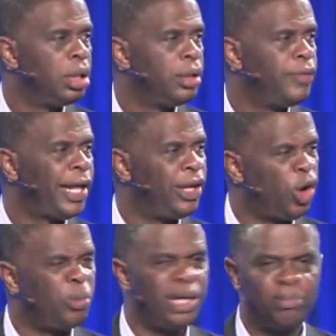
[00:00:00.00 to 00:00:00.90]
that
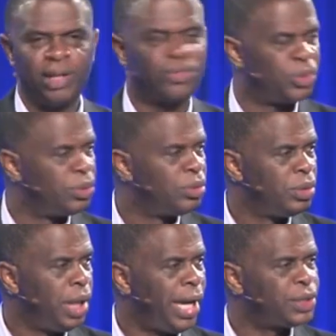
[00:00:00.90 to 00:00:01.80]
Naomi had been through,
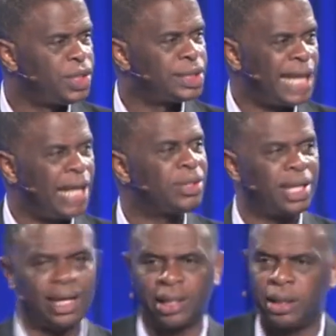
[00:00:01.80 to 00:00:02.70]
and she sounded
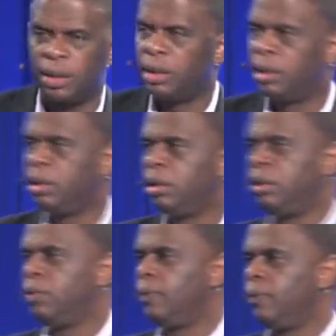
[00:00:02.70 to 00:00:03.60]
like it.
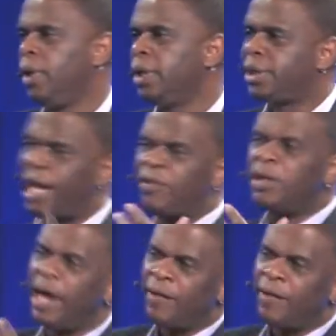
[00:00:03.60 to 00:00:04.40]
See, every, every